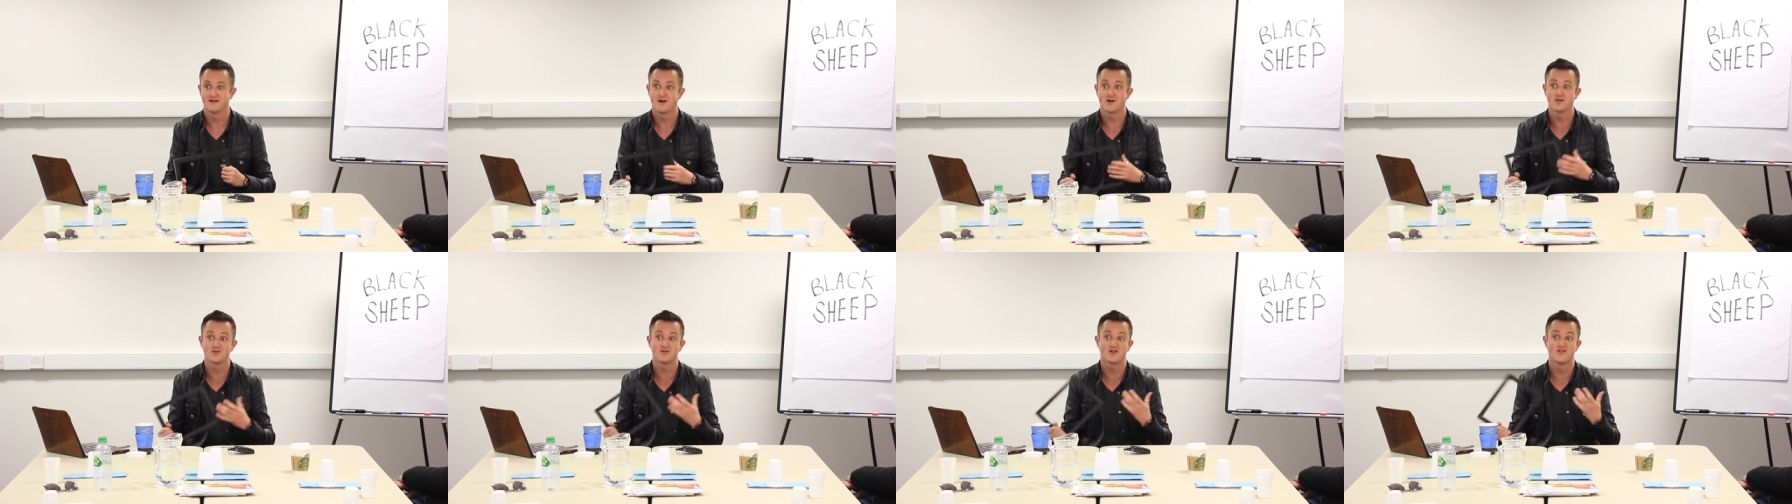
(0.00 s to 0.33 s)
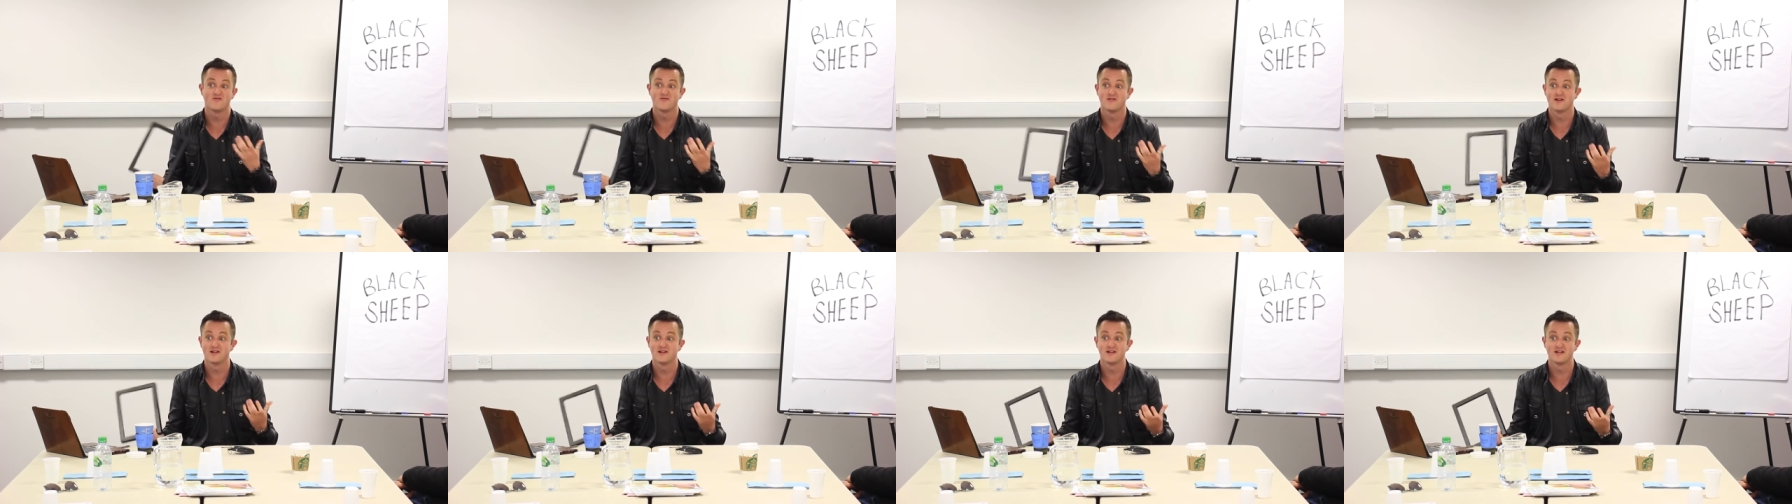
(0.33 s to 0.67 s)
I
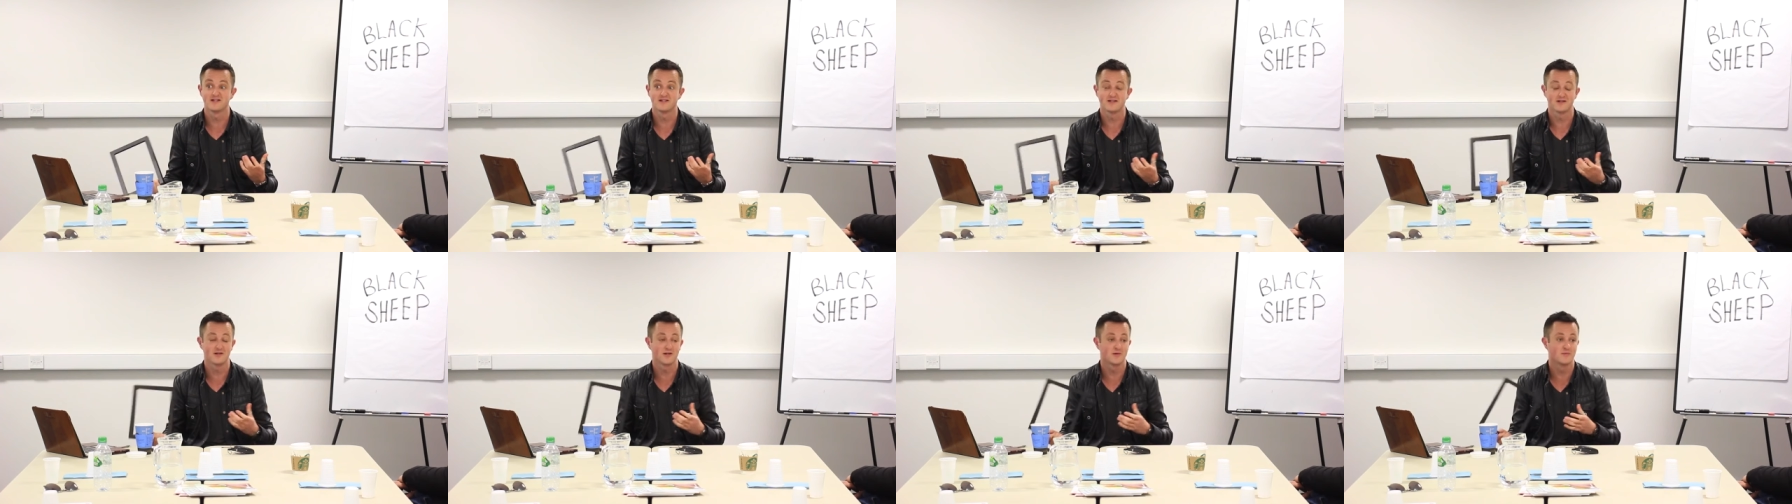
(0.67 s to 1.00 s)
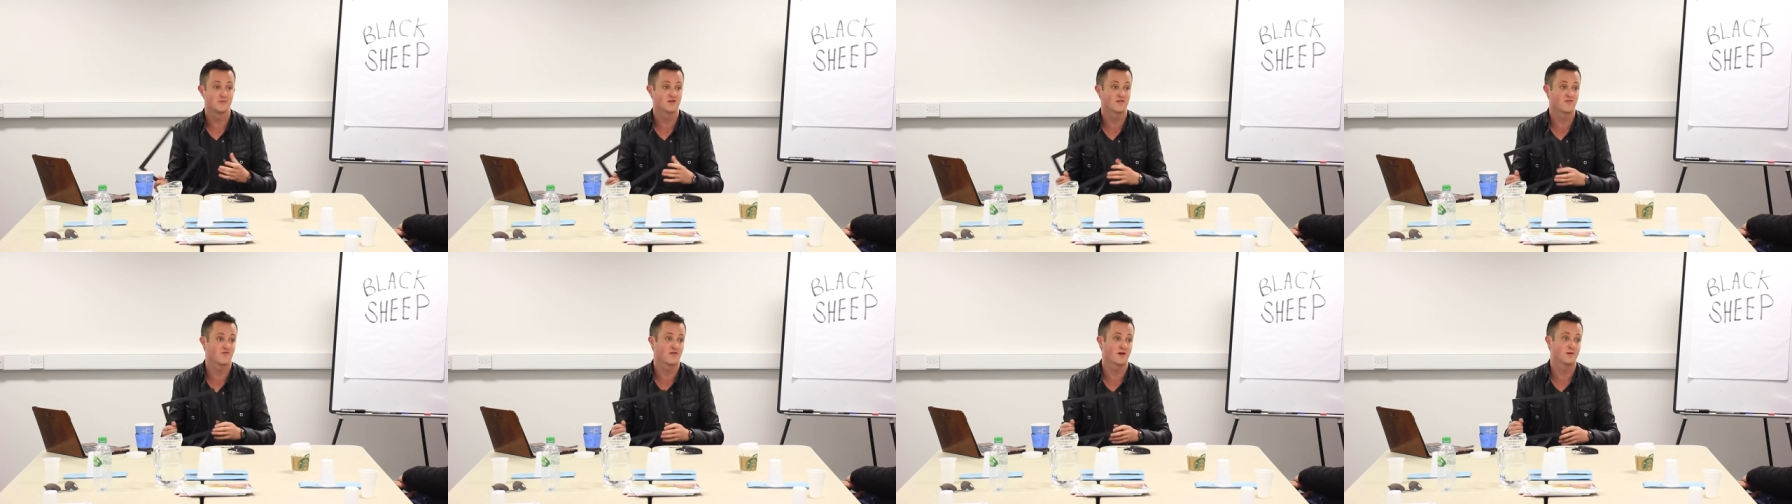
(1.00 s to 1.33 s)
don't really need to
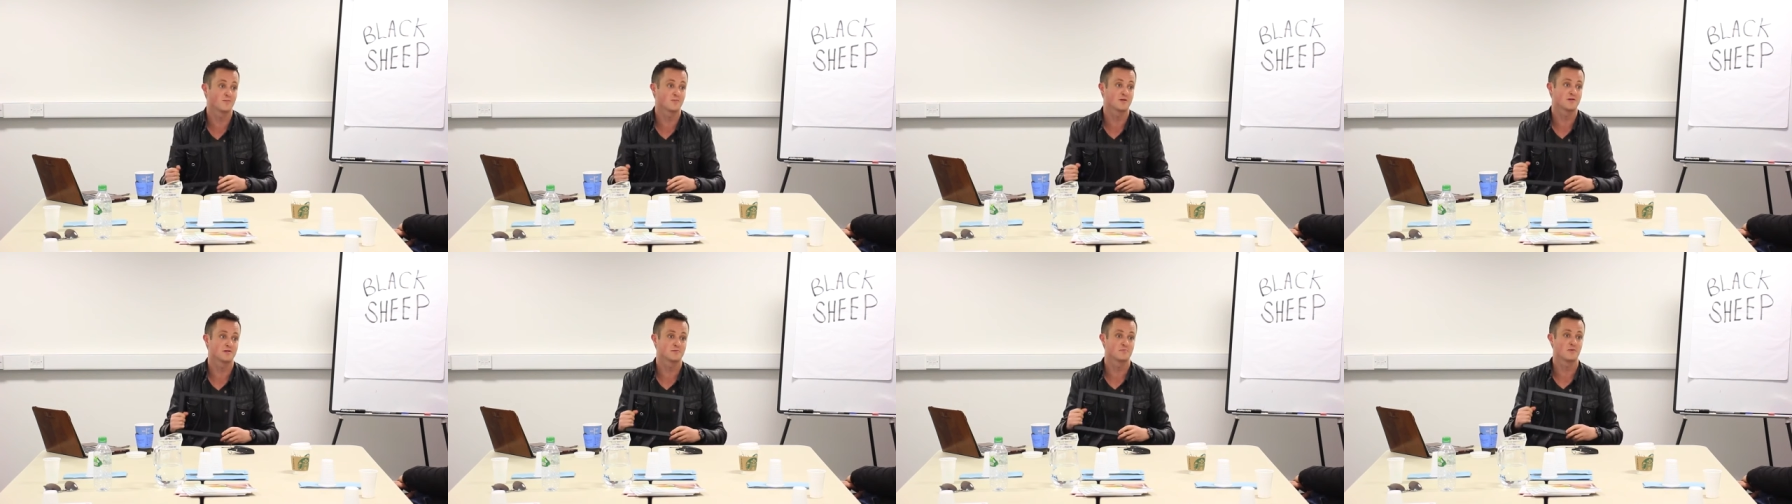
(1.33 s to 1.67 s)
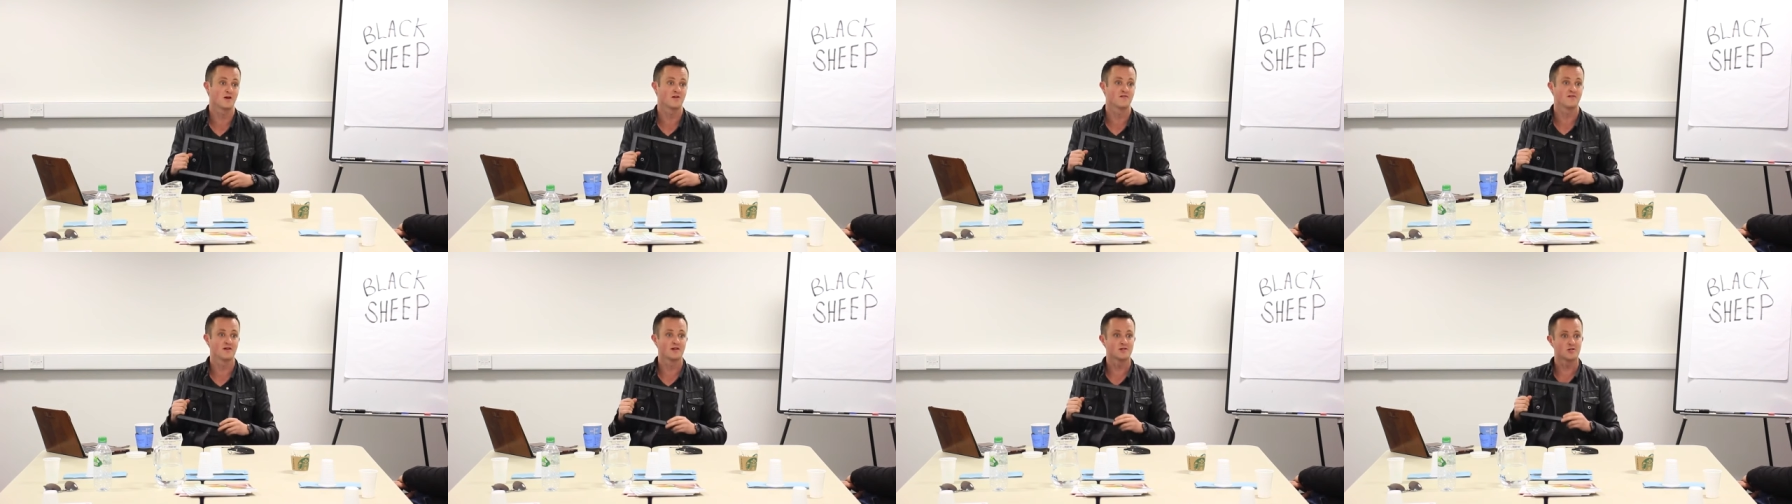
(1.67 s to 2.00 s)
learn much frame because
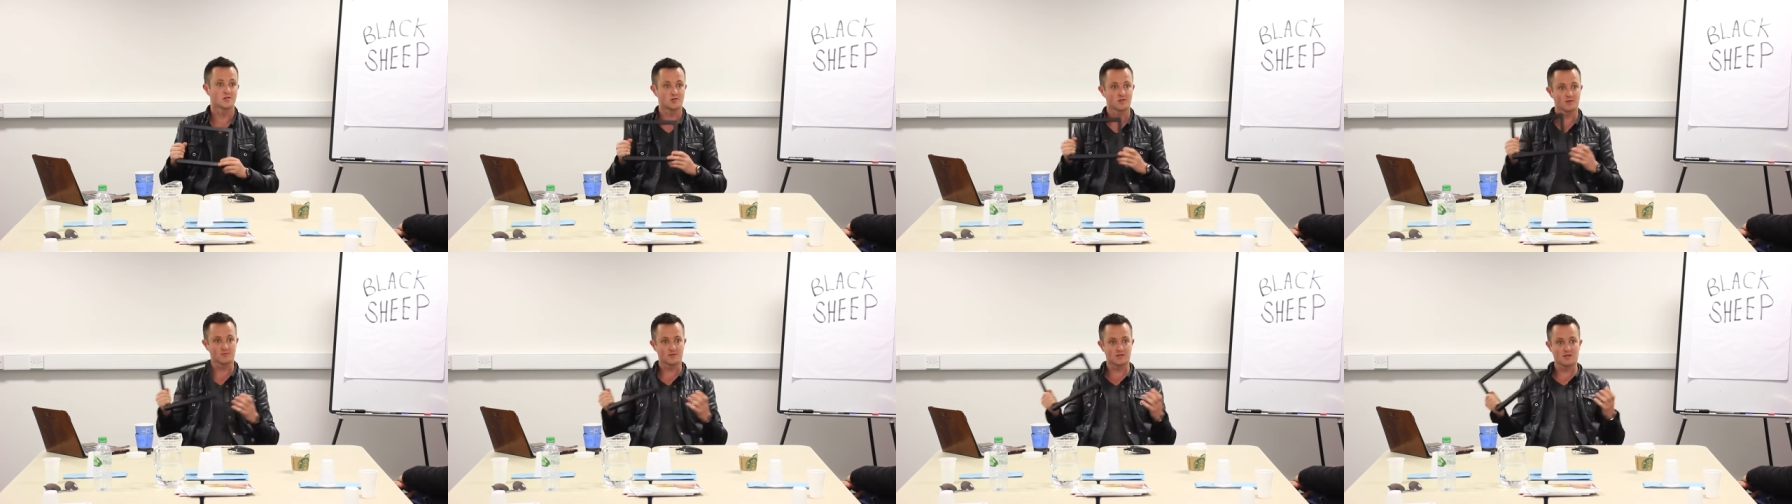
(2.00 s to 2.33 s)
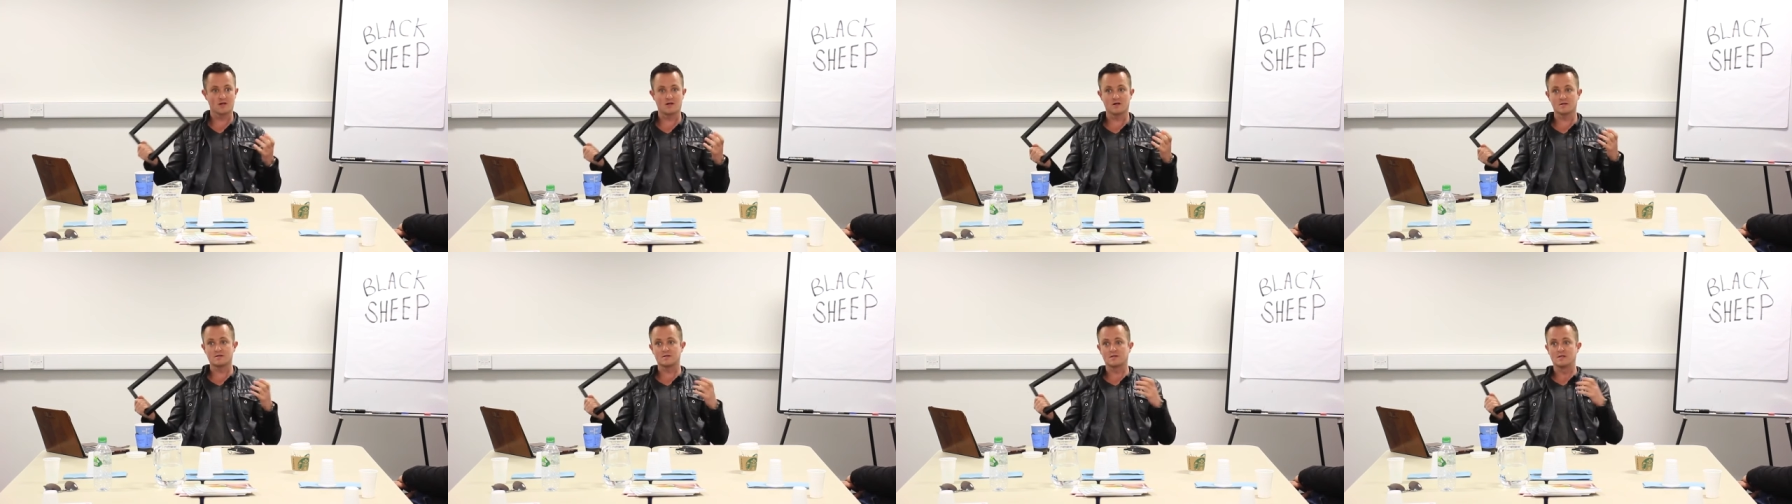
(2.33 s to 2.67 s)
my
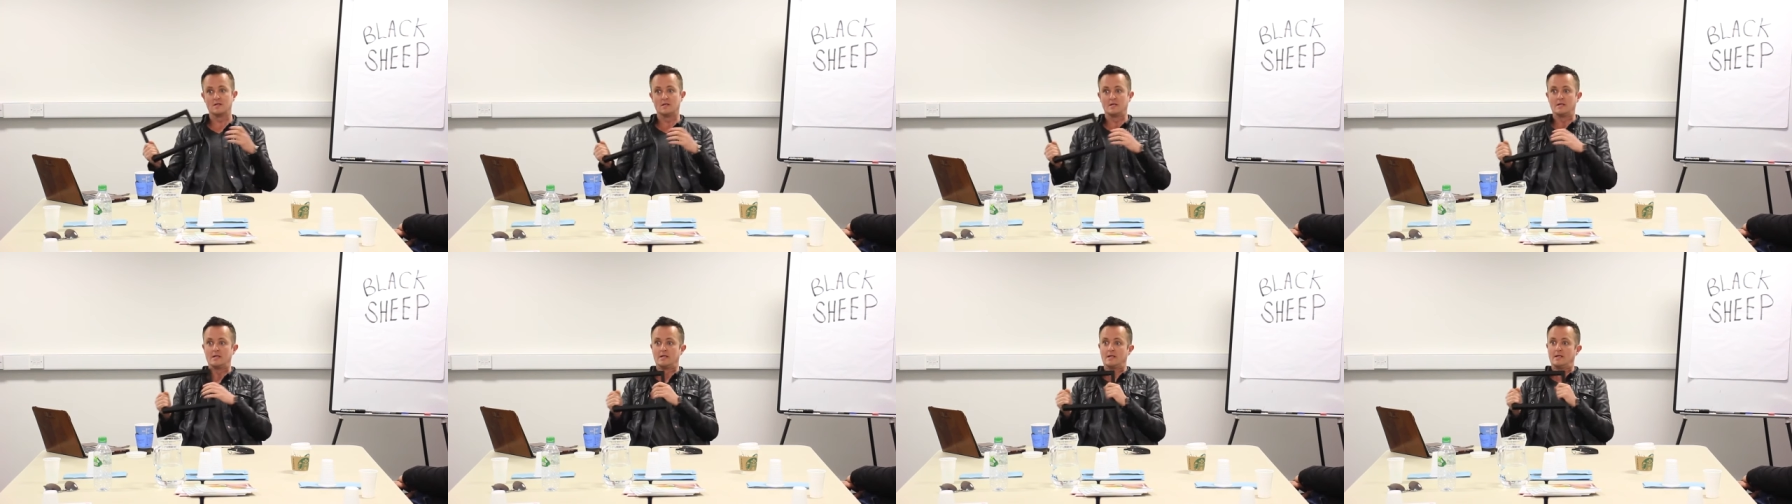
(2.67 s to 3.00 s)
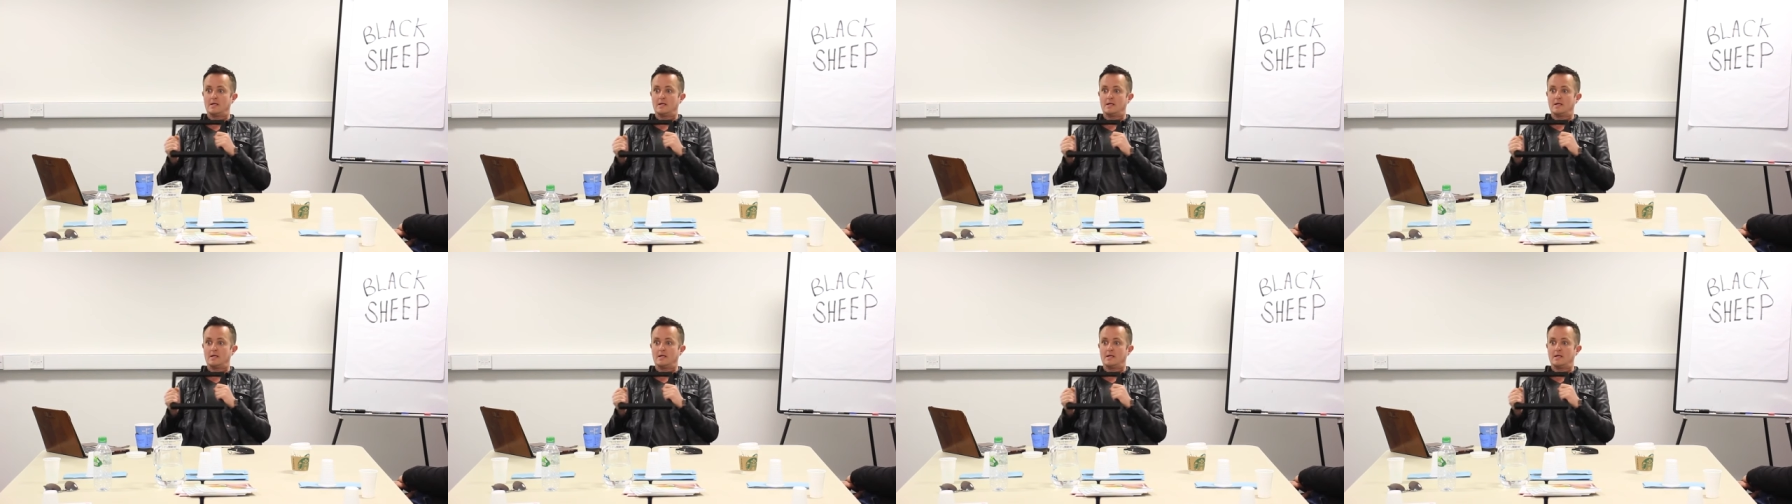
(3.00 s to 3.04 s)
relationships last